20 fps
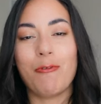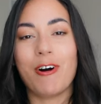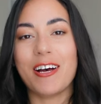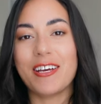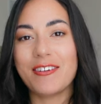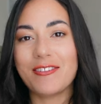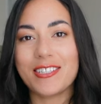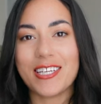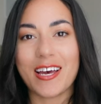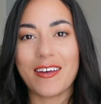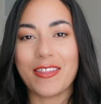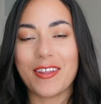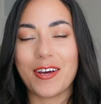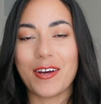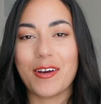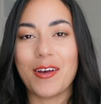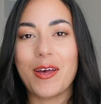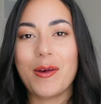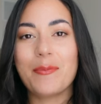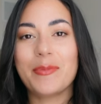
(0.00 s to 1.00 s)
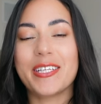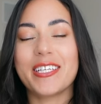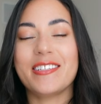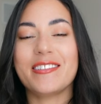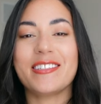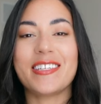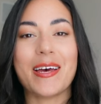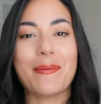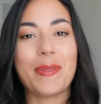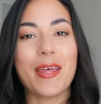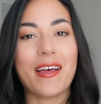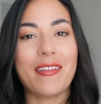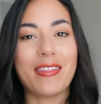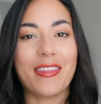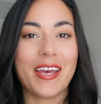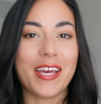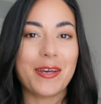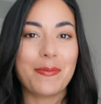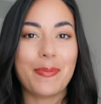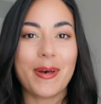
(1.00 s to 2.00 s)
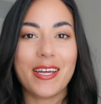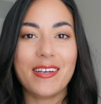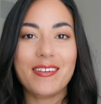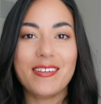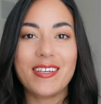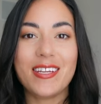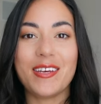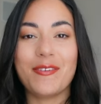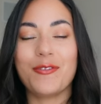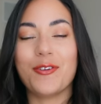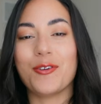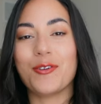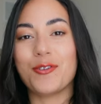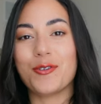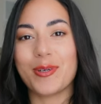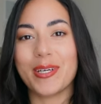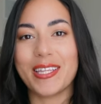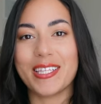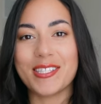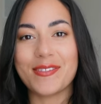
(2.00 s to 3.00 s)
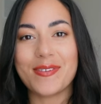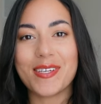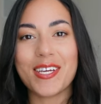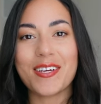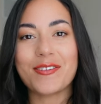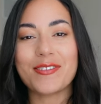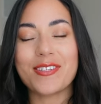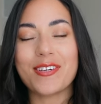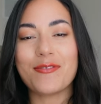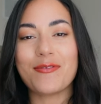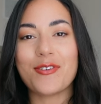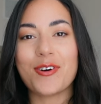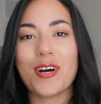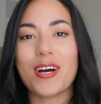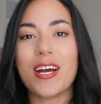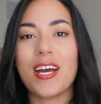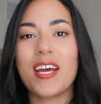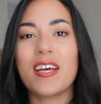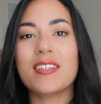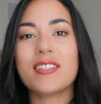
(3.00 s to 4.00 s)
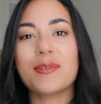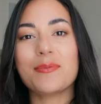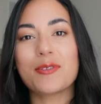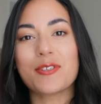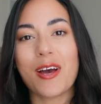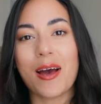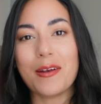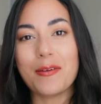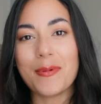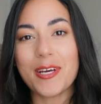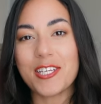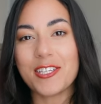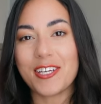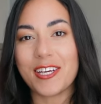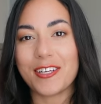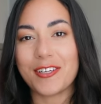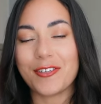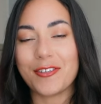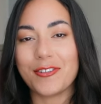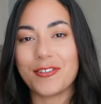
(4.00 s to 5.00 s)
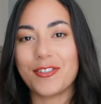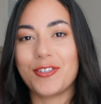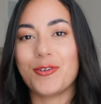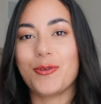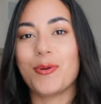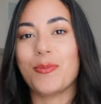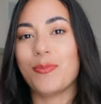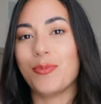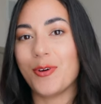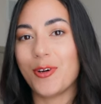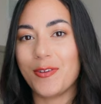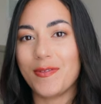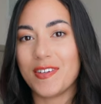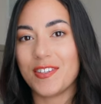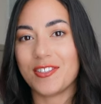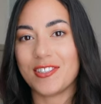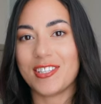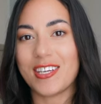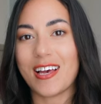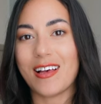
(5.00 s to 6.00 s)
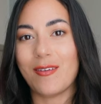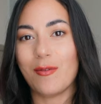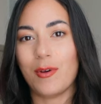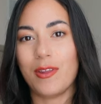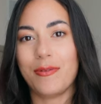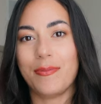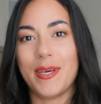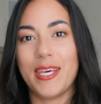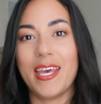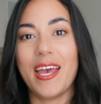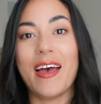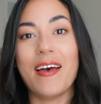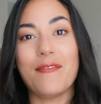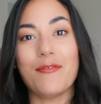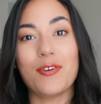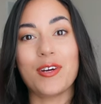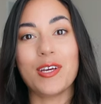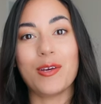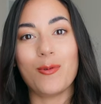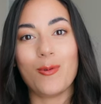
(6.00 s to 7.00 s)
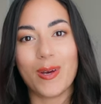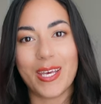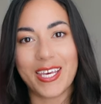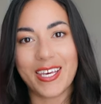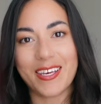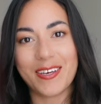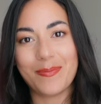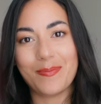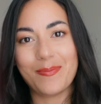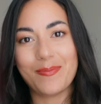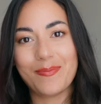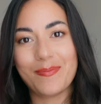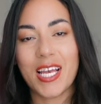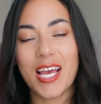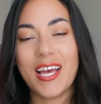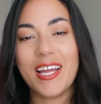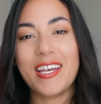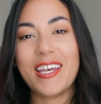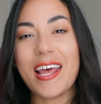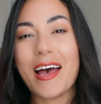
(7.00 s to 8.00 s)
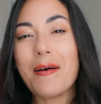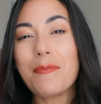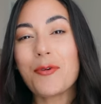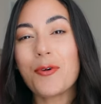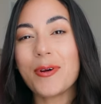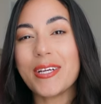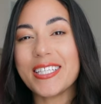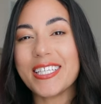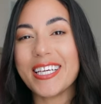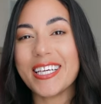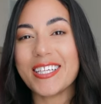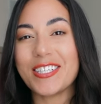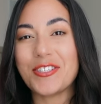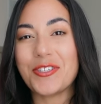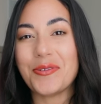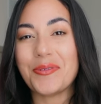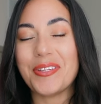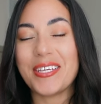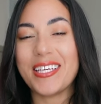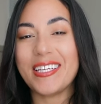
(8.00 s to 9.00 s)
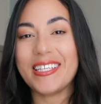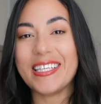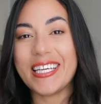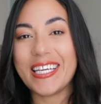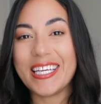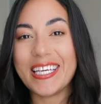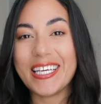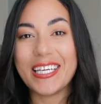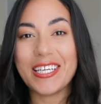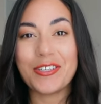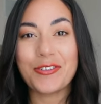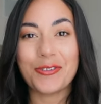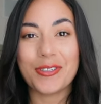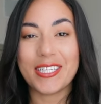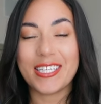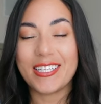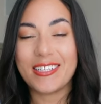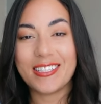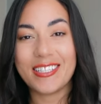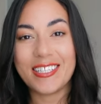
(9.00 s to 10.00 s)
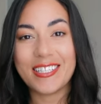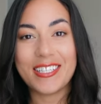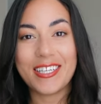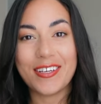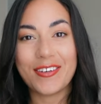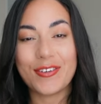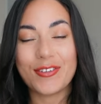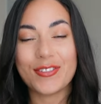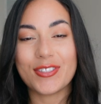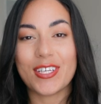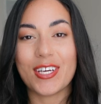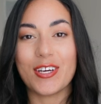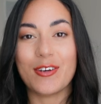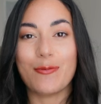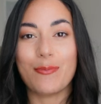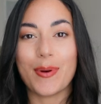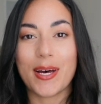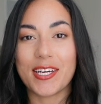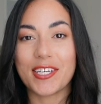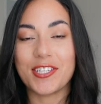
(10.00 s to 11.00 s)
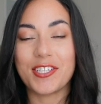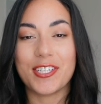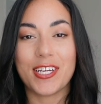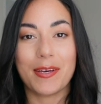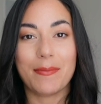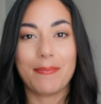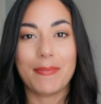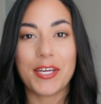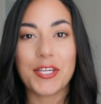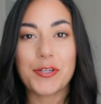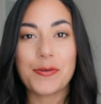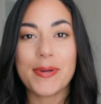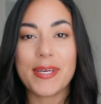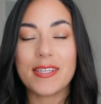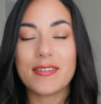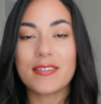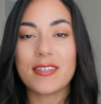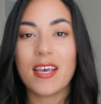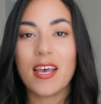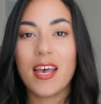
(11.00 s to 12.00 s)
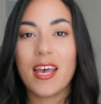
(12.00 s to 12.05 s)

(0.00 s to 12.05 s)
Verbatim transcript: while you're down there, please tap that like button if you're enjoying this video so far and subscribe to my channel to improve your style with me every week. Now I'm going to get into the nitty gritty details of body shape measurements.